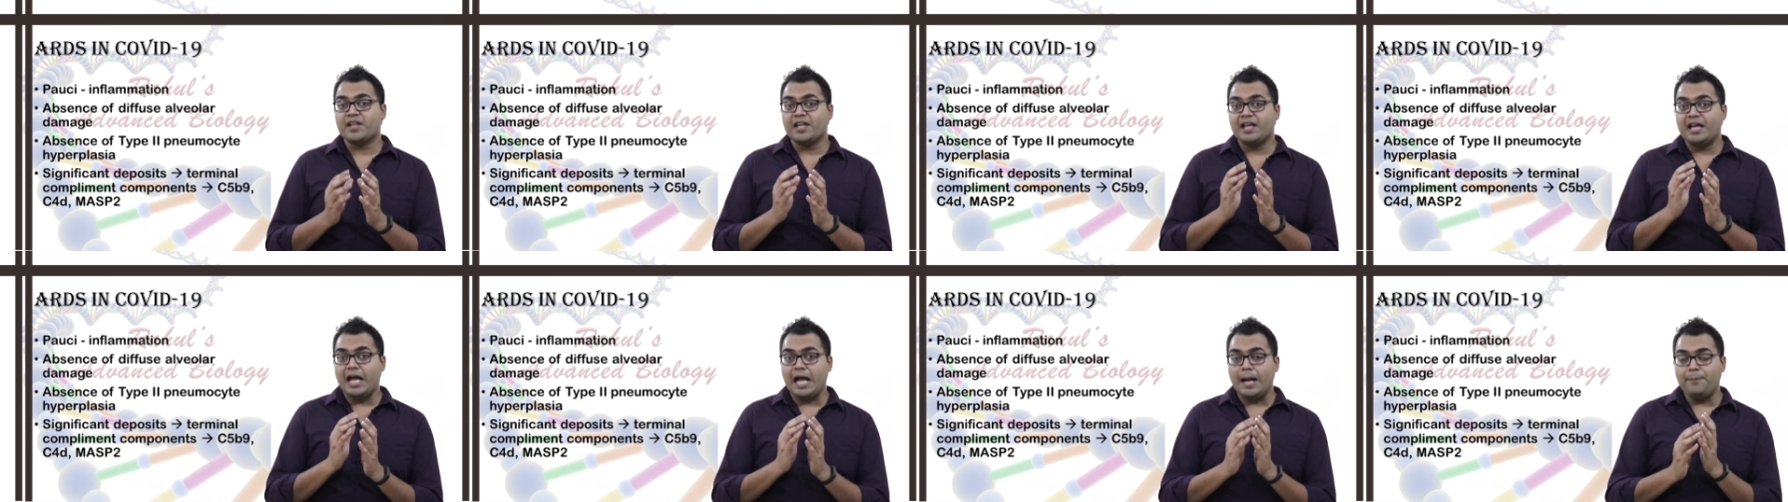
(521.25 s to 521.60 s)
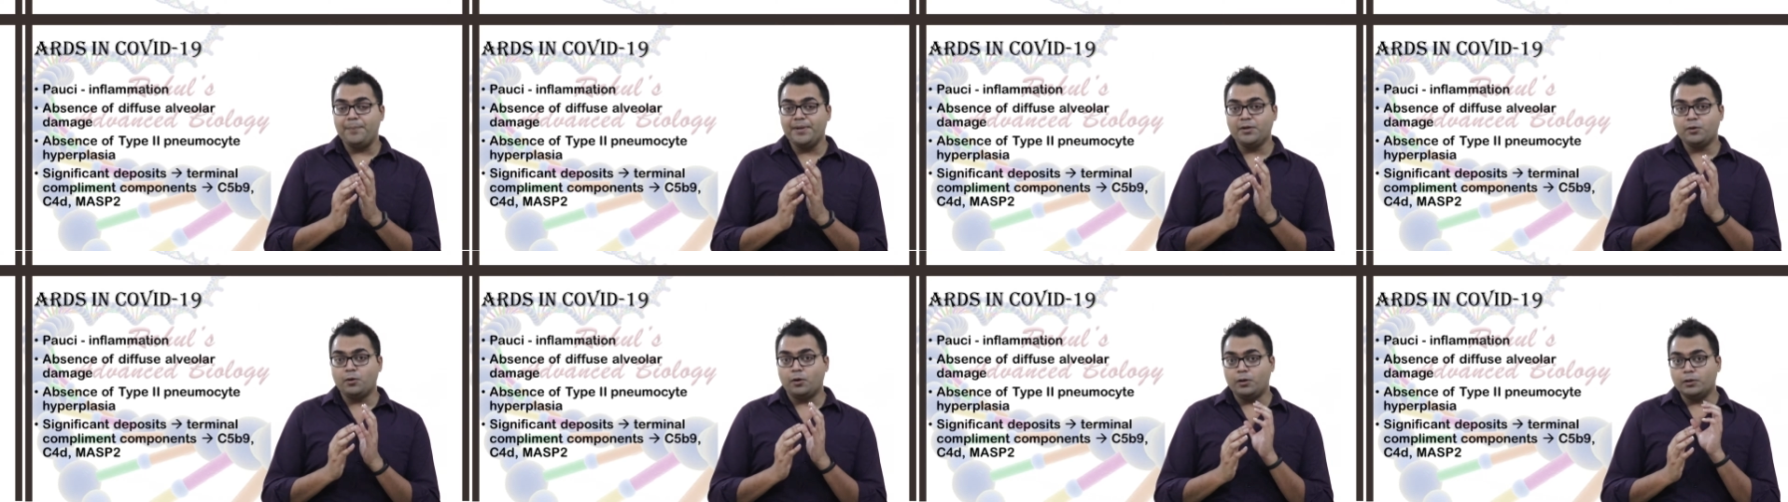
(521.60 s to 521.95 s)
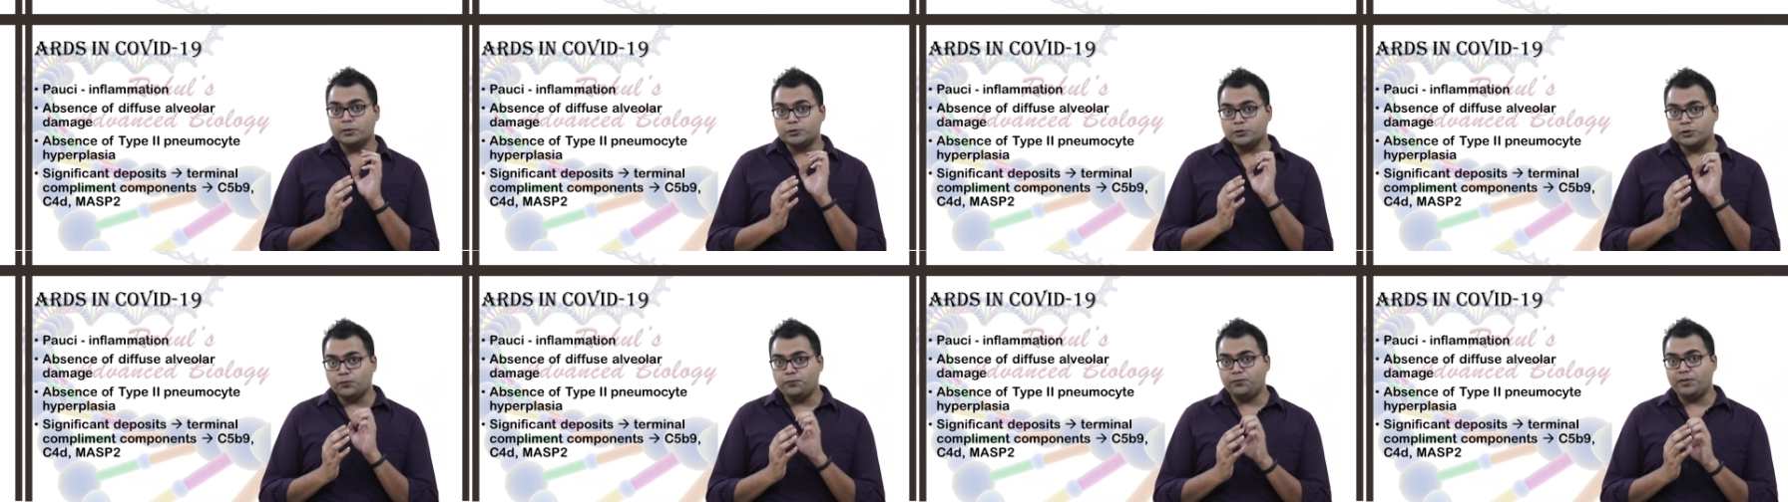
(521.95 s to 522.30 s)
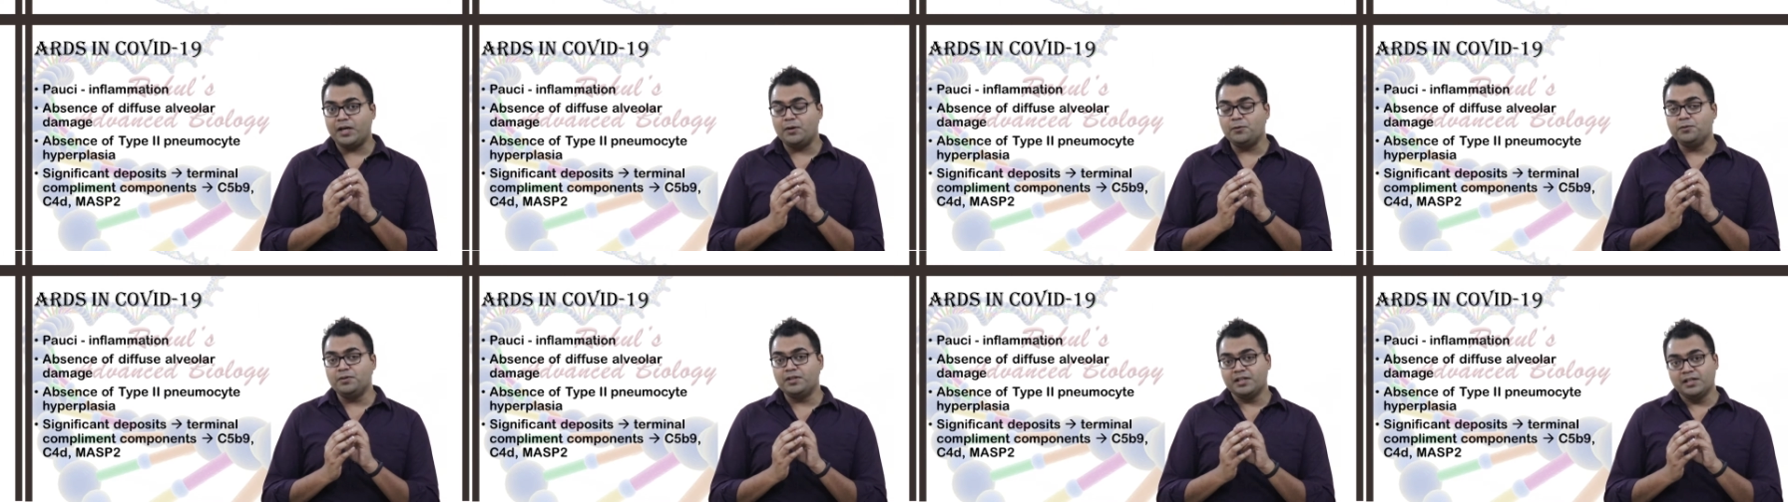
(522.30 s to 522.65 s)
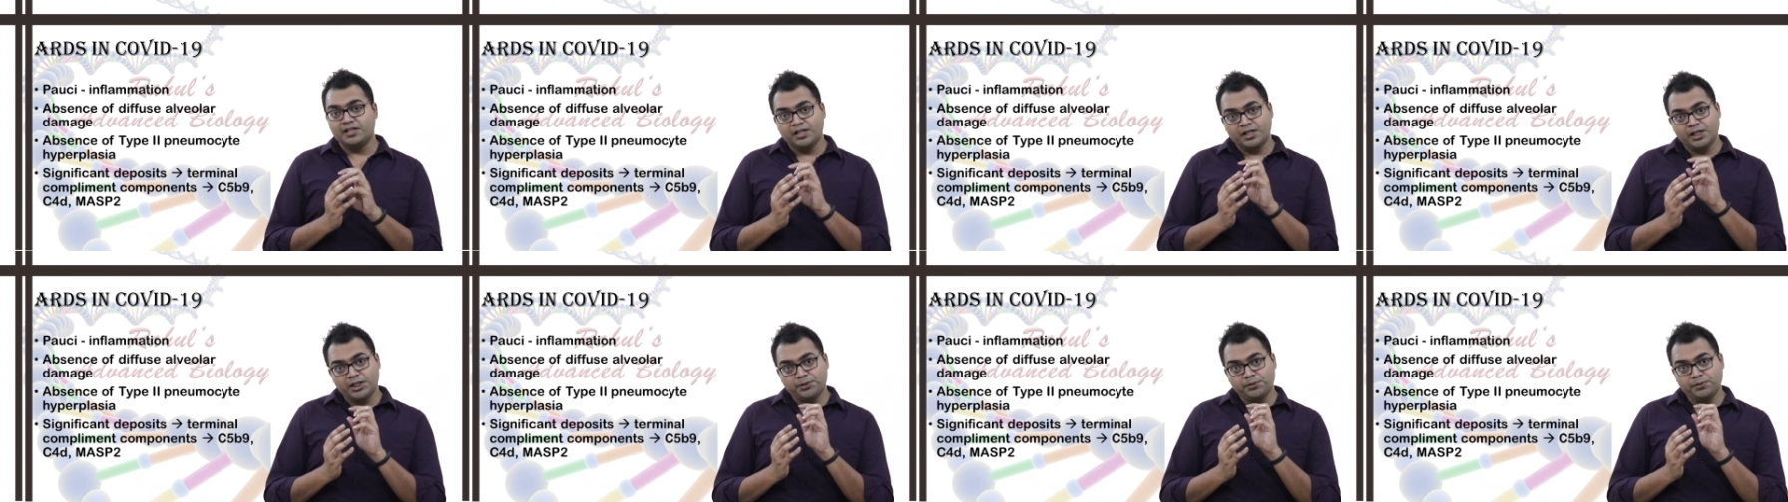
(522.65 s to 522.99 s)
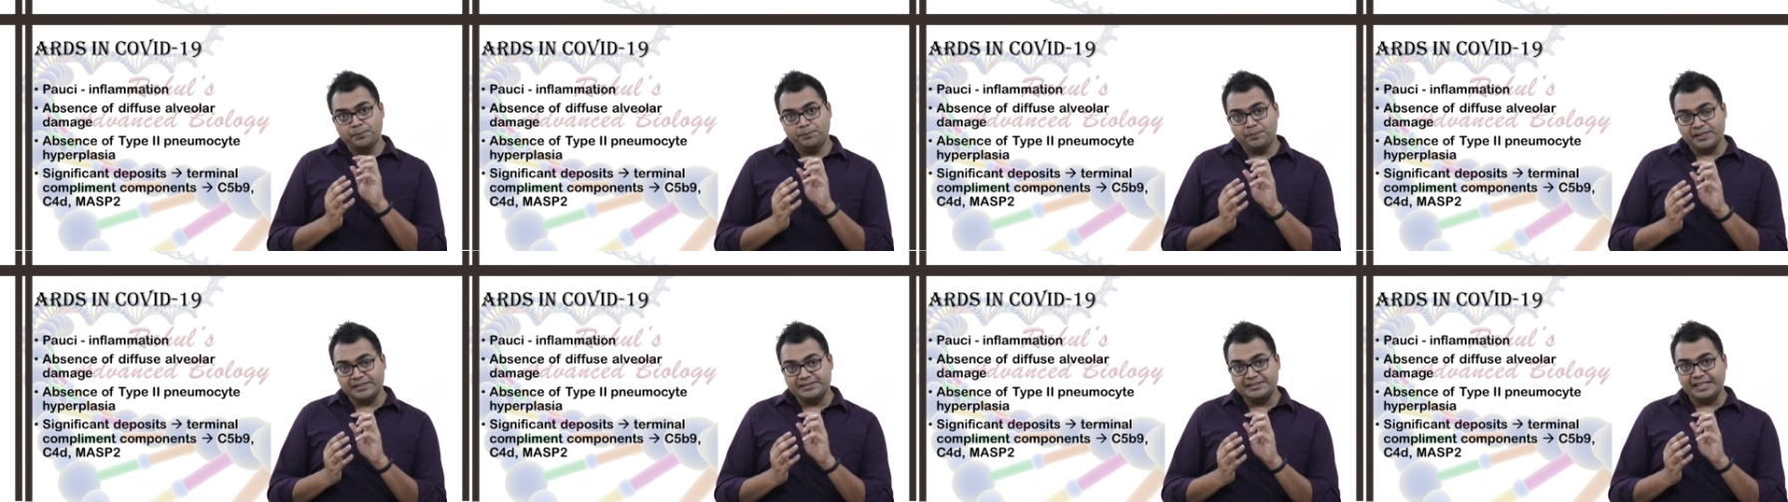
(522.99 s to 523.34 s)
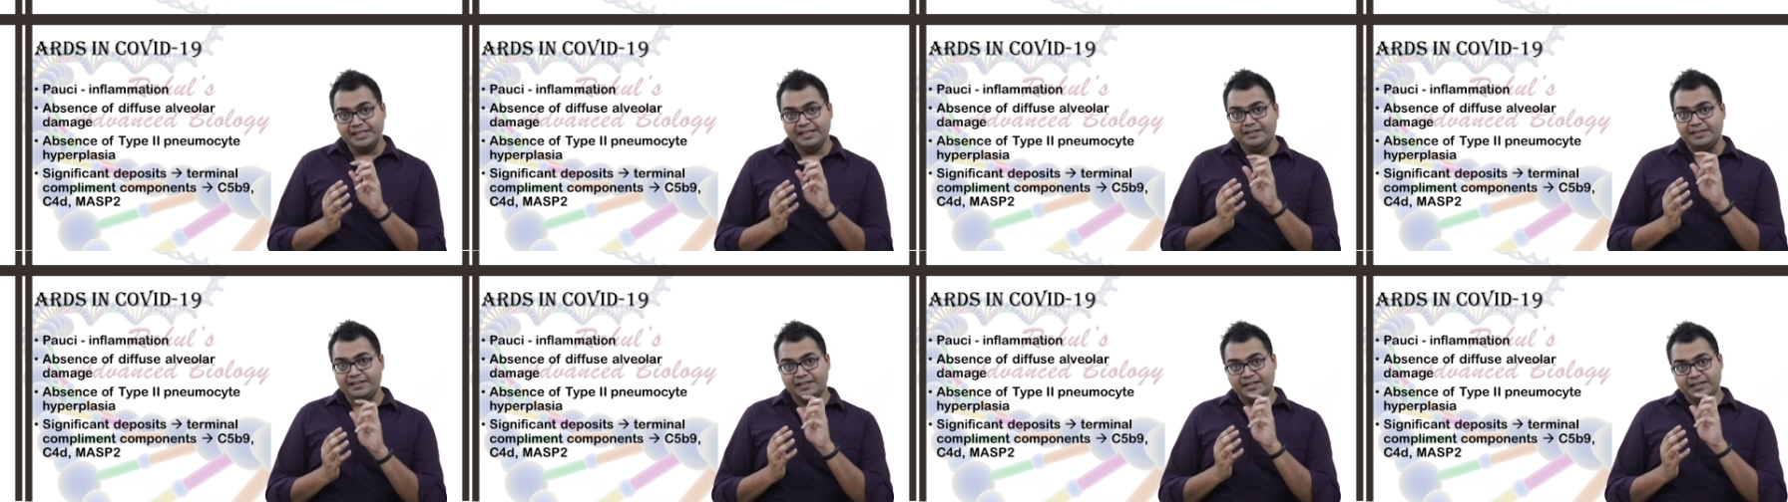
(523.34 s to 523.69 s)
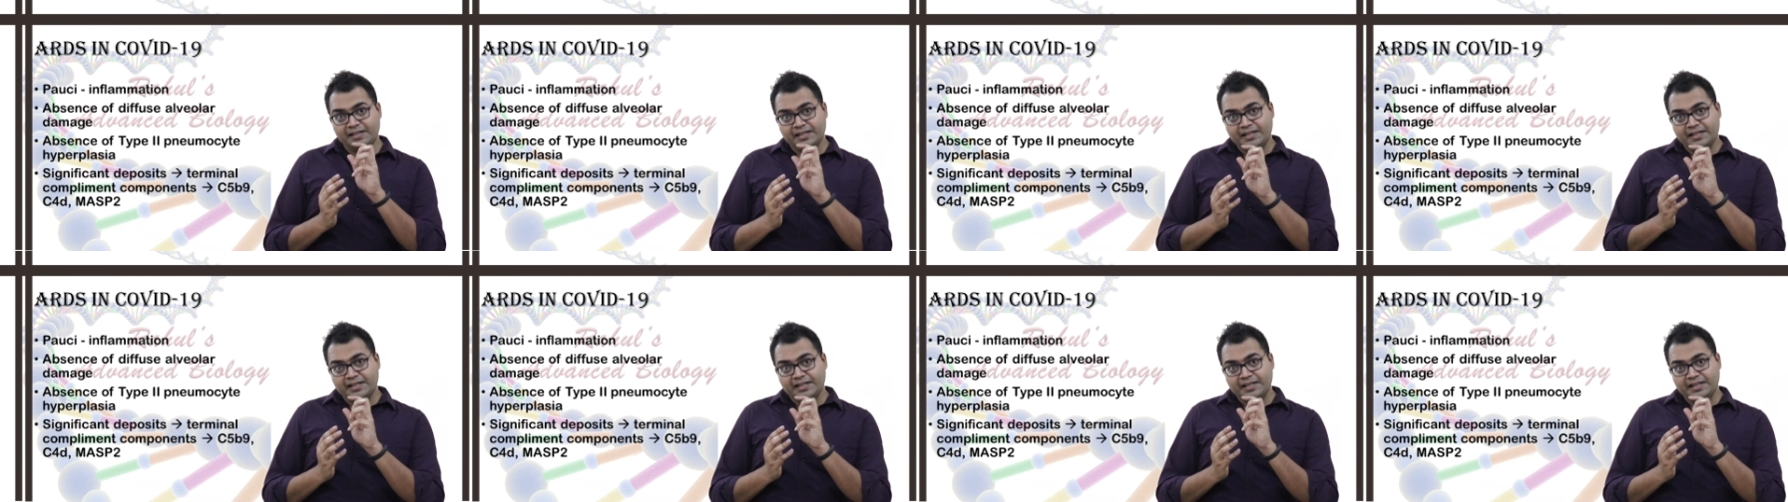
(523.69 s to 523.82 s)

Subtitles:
have been also found to be present